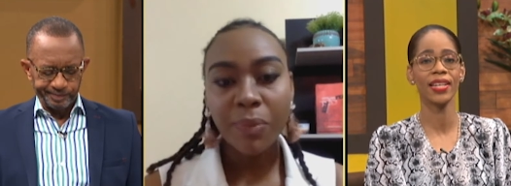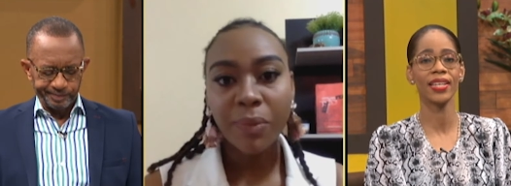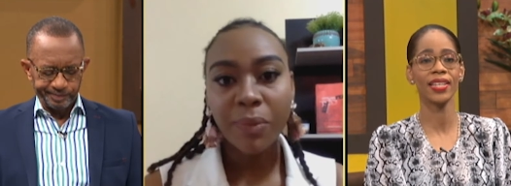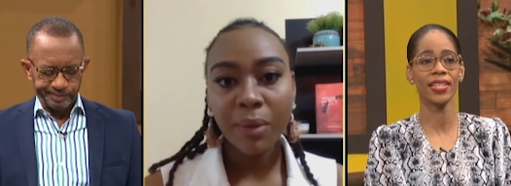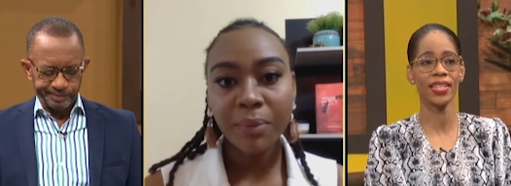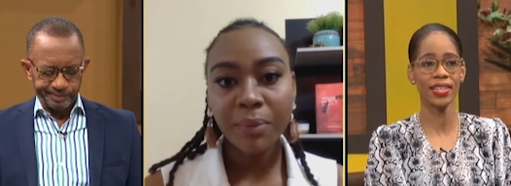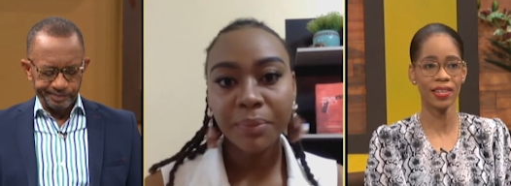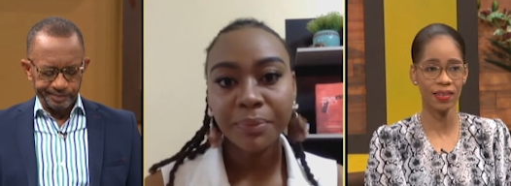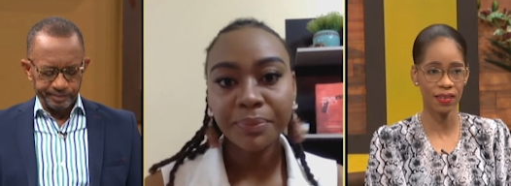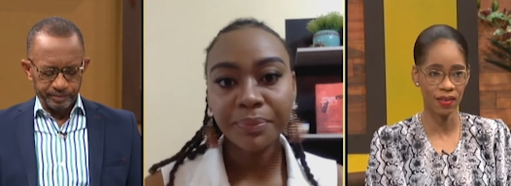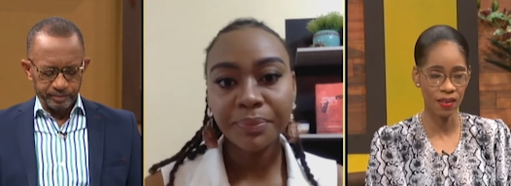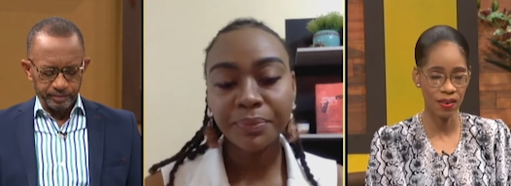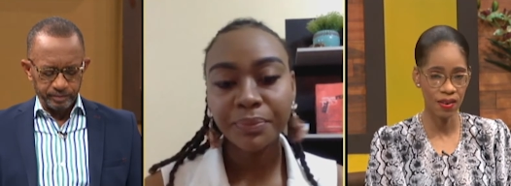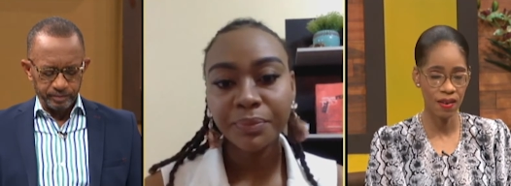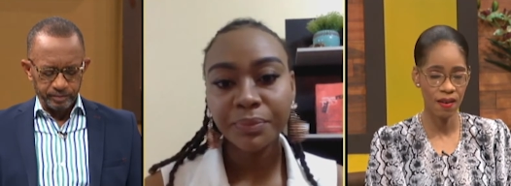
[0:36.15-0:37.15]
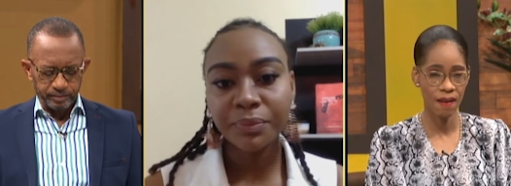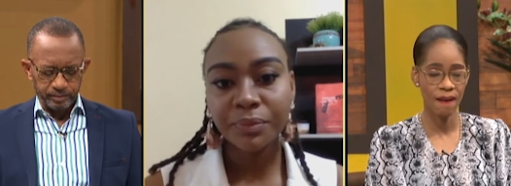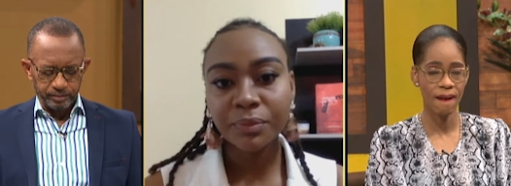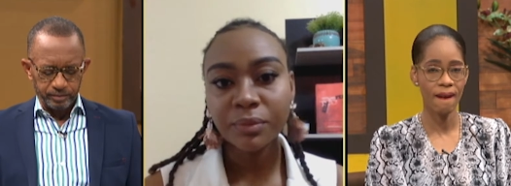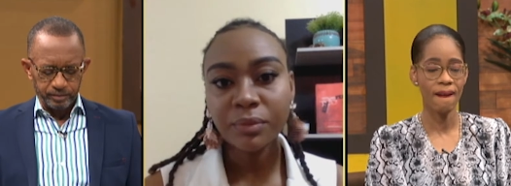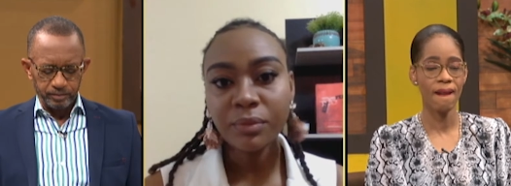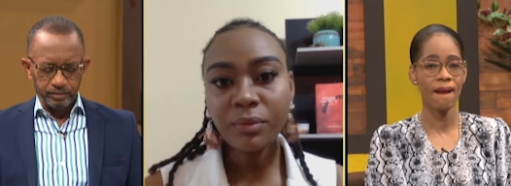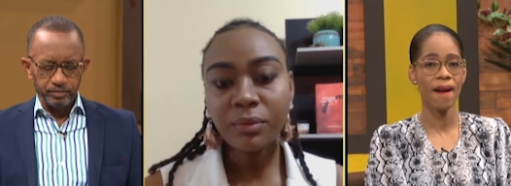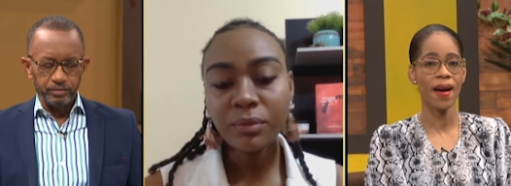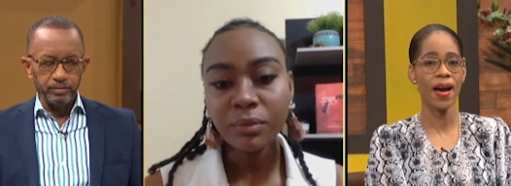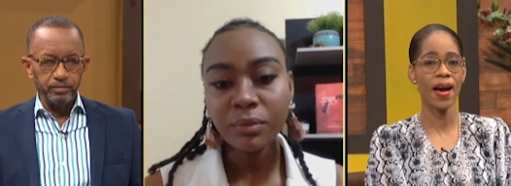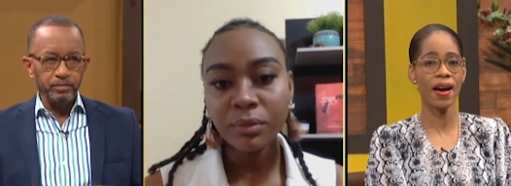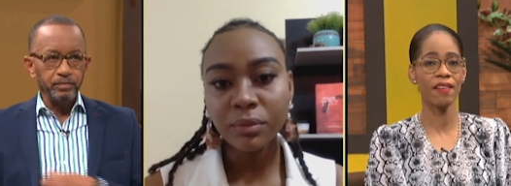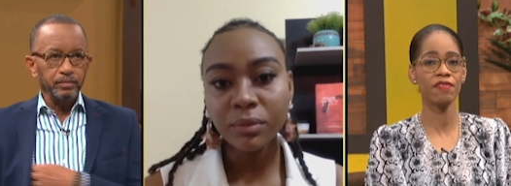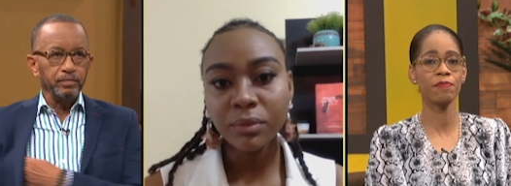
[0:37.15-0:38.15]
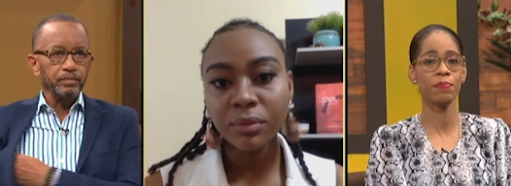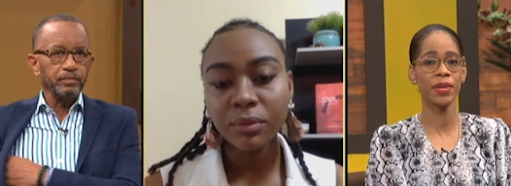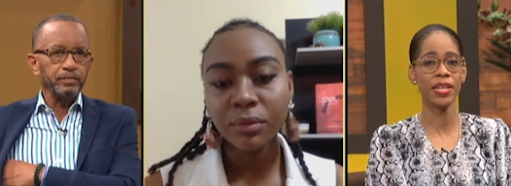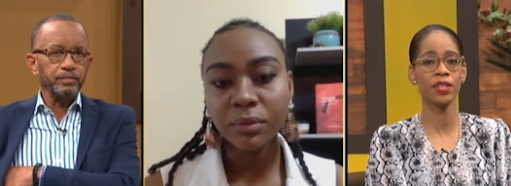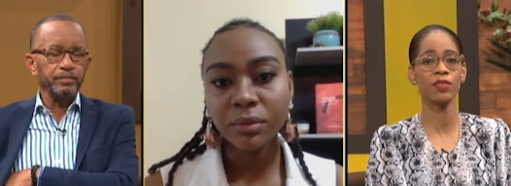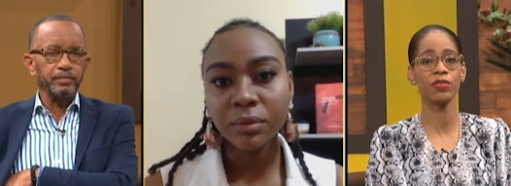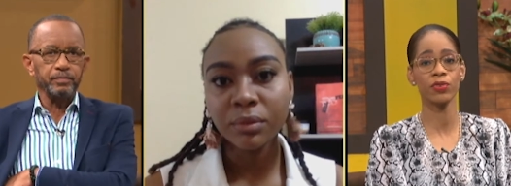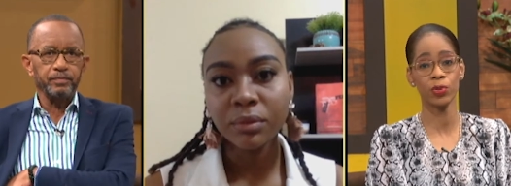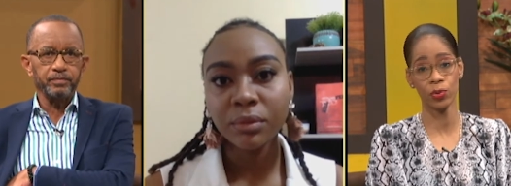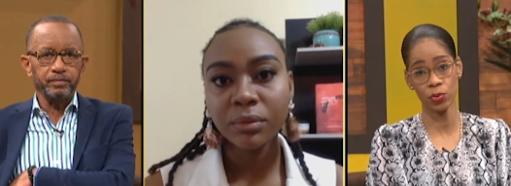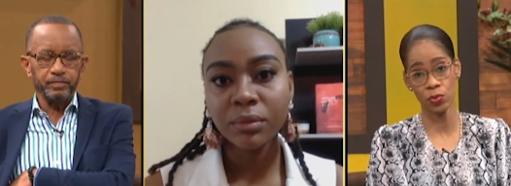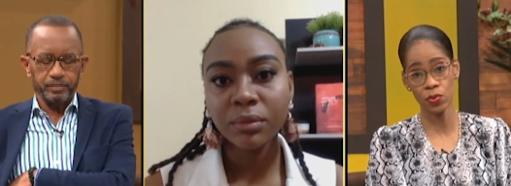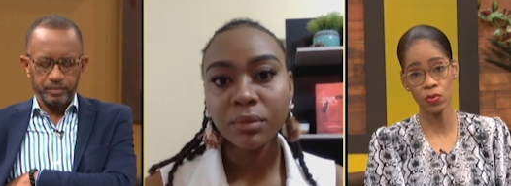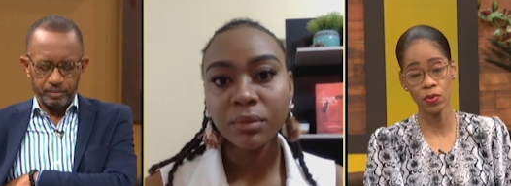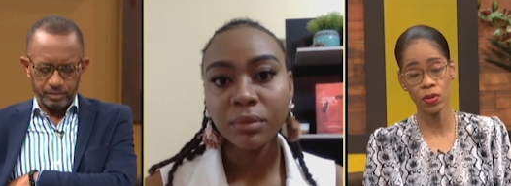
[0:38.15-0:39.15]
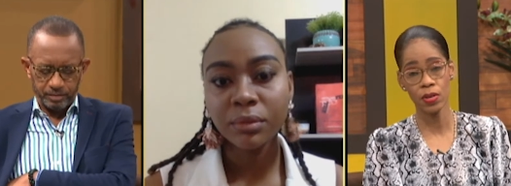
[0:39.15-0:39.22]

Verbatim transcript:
Speaker 1: here have been through,